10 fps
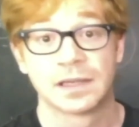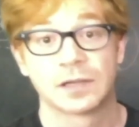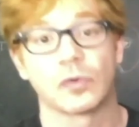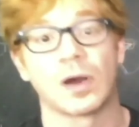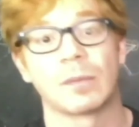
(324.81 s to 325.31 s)

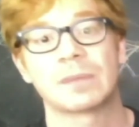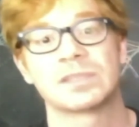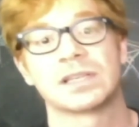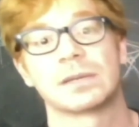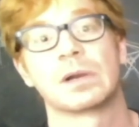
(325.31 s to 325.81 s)
to a map
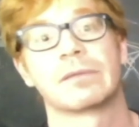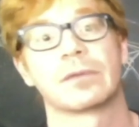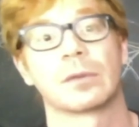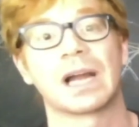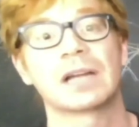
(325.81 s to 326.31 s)
germ
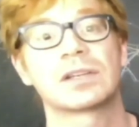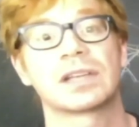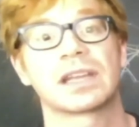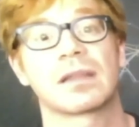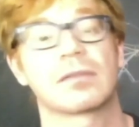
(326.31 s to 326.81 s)
from R2